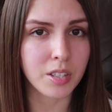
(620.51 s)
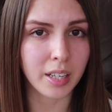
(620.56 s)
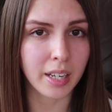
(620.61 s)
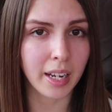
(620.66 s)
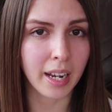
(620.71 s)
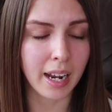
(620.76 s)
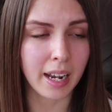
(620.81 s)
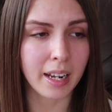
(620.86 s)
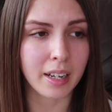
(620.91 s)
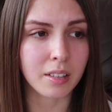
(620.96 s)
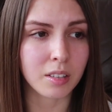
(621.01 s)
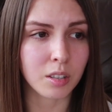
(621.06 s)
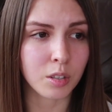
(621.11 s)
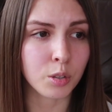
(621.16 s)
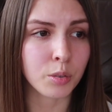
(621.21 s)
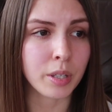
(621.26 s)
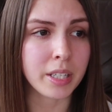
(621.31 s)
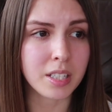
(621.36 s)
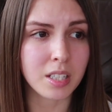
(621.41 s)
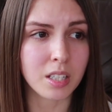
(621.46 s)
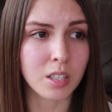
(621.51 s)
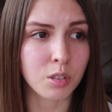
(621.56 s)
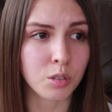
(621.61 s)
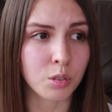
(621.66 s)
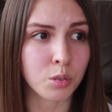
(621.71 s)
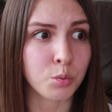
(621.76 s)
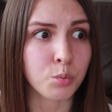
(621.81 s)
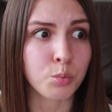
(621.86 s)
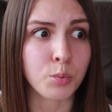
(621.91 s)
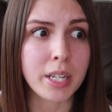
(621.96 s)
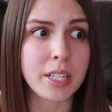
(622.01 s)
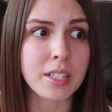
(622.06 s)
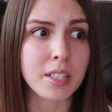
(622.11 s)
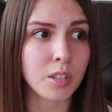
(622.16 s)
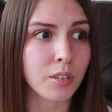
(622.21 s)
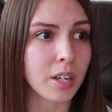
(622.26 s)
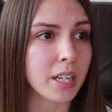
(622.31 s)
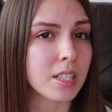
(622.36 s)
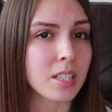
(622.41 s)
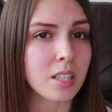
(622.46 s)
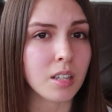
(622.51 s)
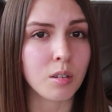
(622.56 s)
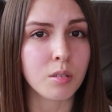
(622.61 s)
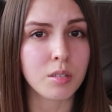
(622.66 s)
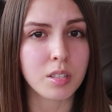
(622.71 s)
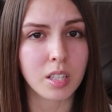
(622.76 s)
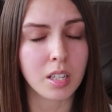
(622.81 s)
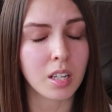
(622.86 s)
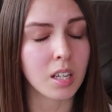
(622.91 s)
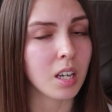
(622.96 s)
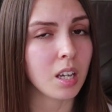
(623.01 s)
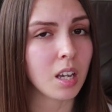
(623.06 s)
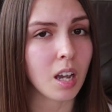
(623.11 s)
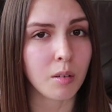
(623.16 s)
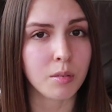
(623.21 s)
Like, I had crazy OCD.